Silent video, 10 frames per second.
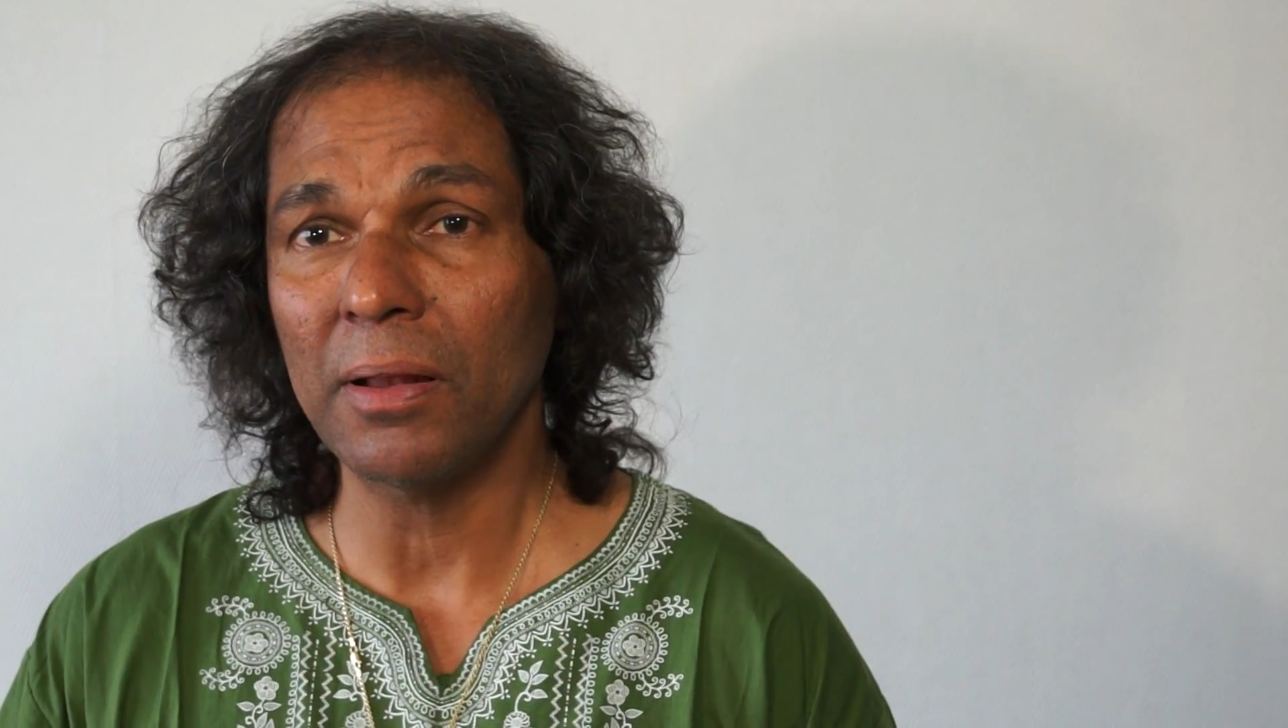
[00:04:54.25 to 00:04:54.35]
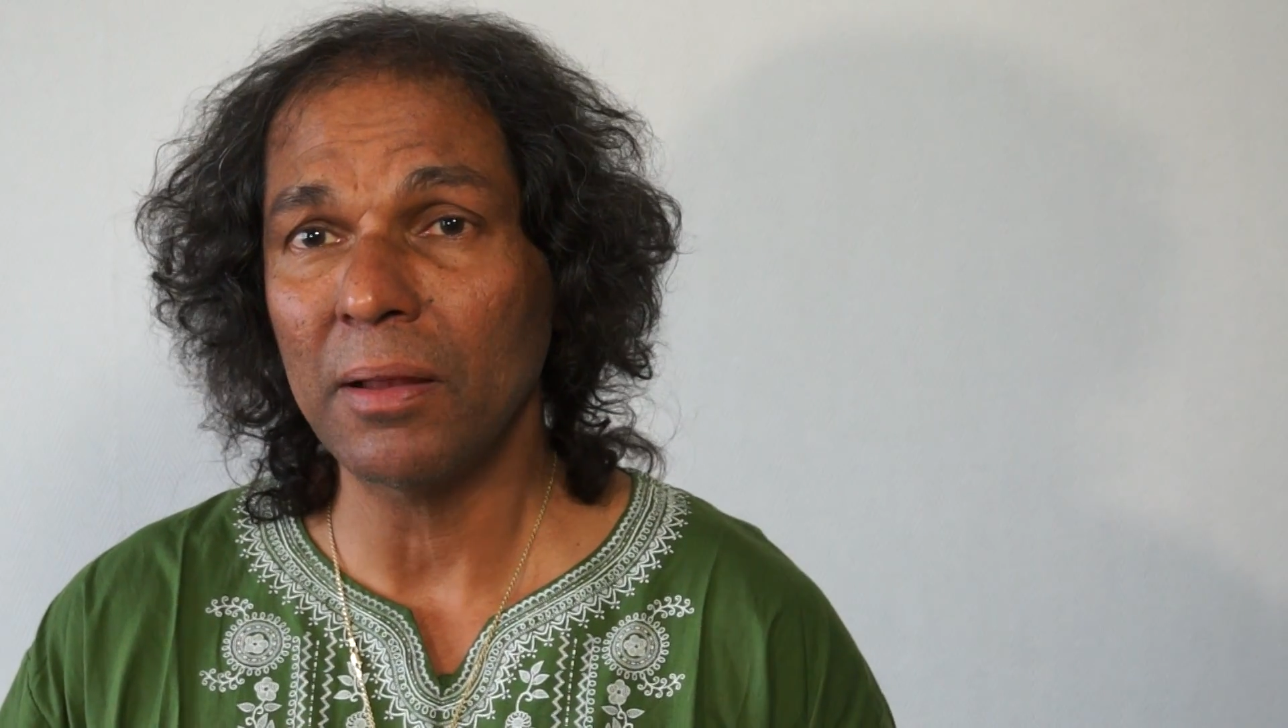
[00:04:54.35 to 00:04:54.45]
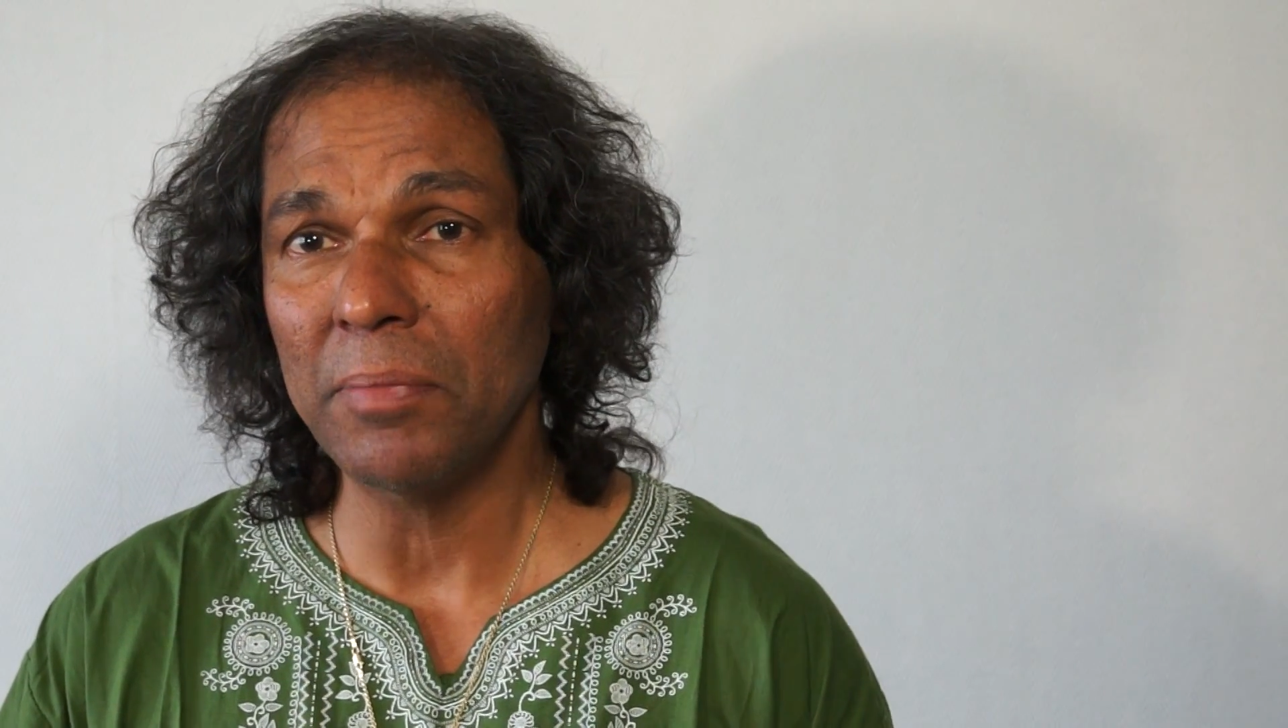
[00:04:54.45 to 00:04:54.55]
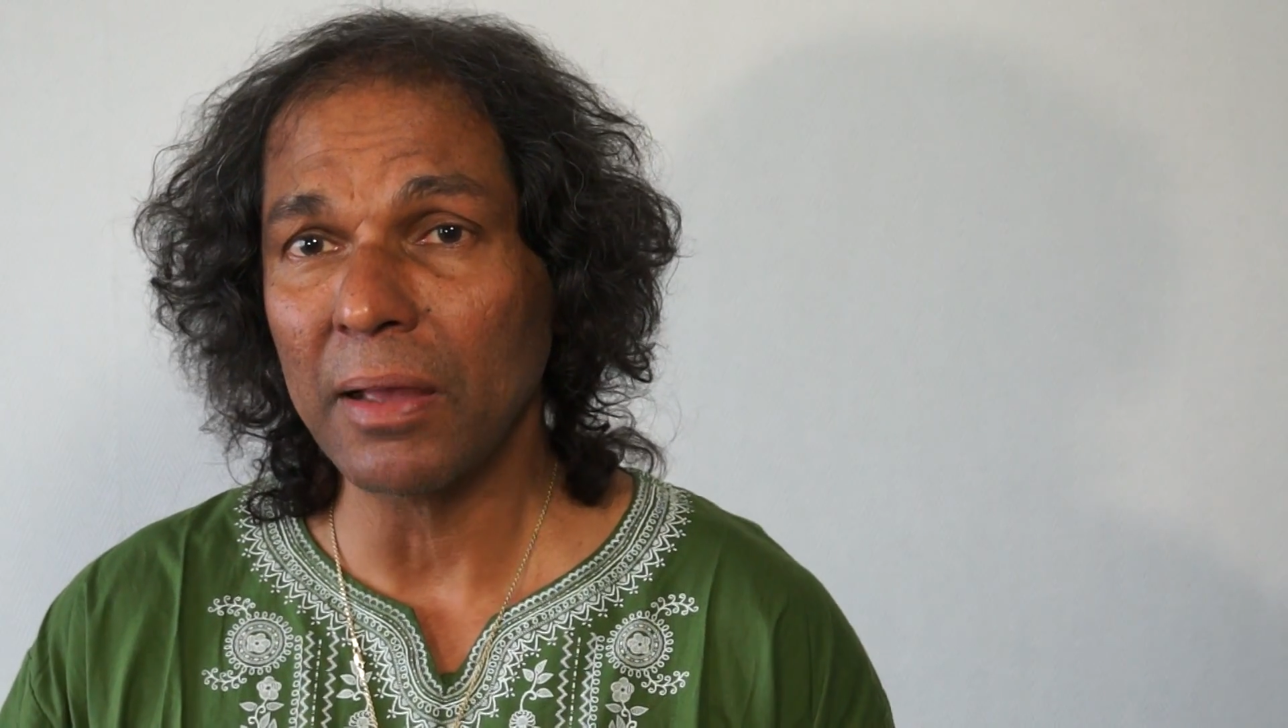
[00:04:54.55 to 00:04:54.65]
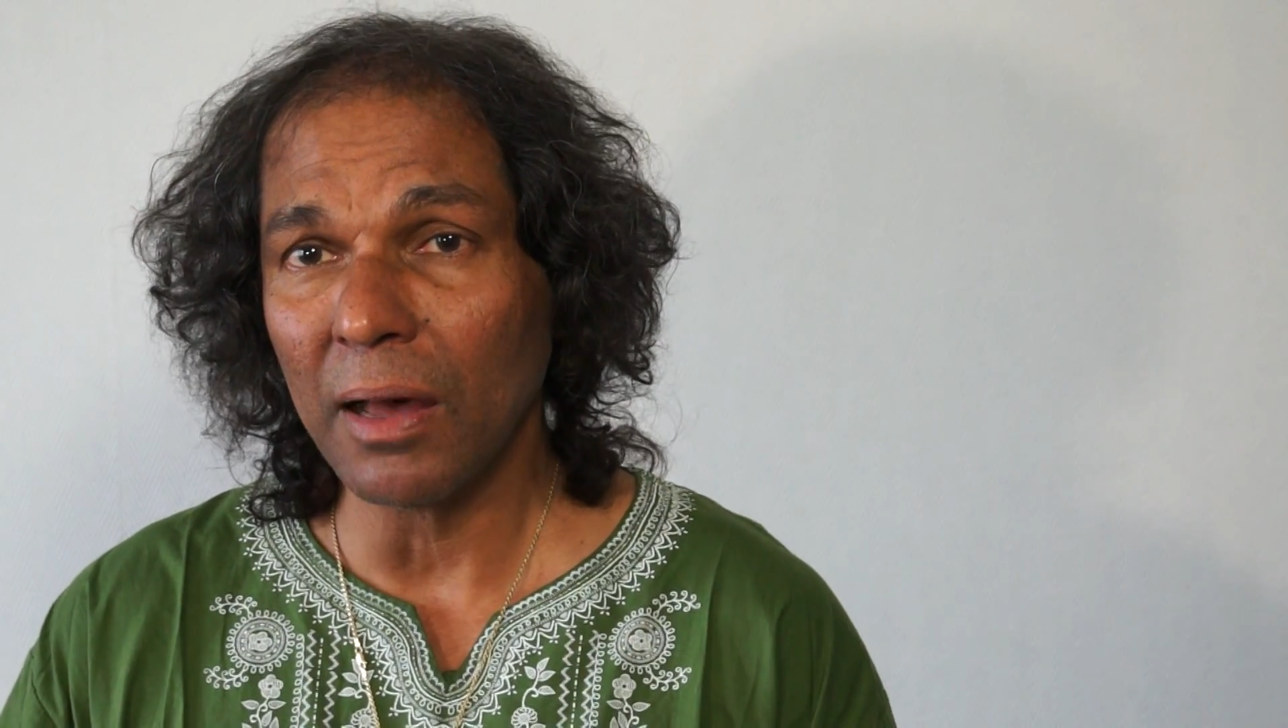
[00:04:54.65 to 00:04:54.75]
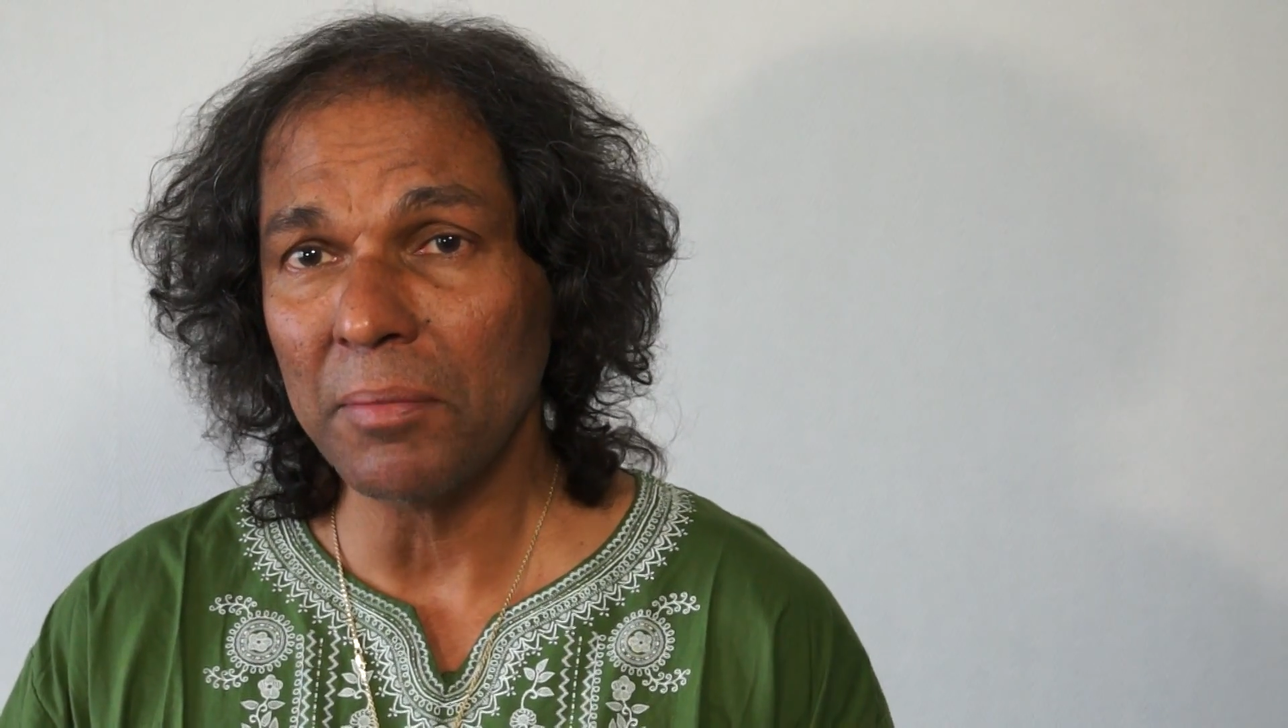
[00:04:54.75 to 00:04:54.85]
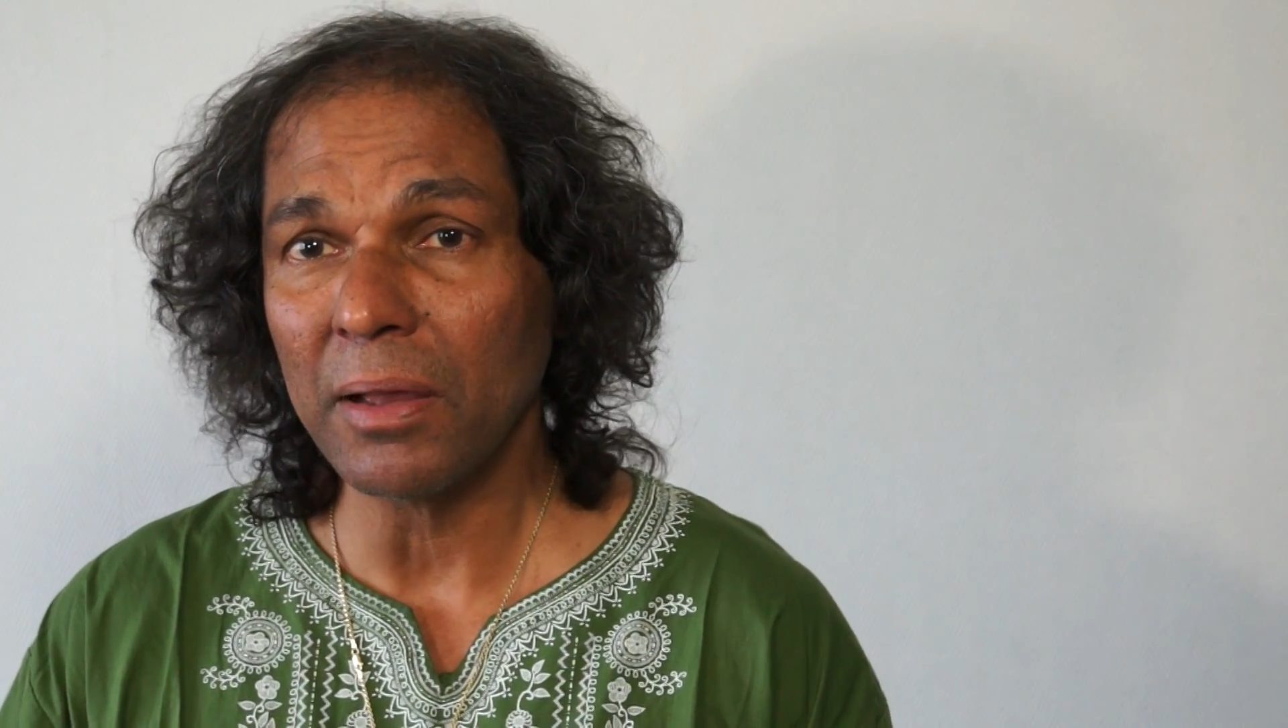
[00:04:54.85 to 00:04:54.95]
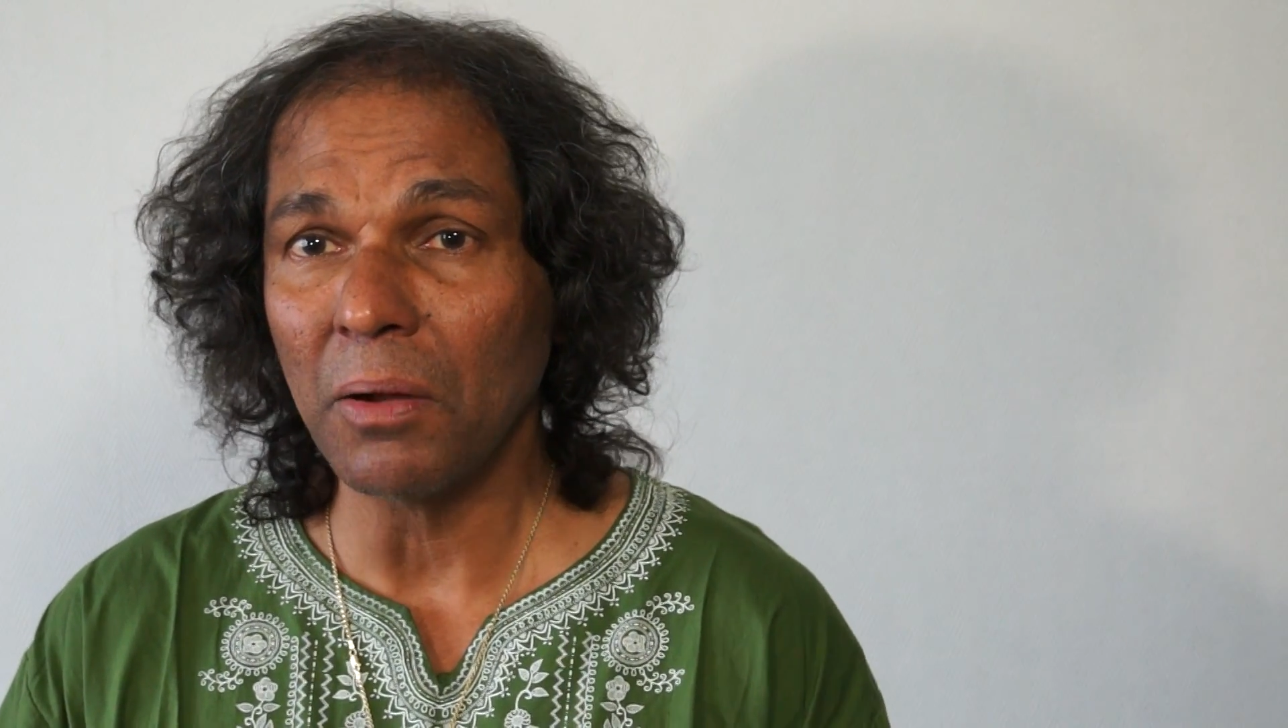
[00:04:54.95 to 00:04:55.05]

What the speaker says: are becoming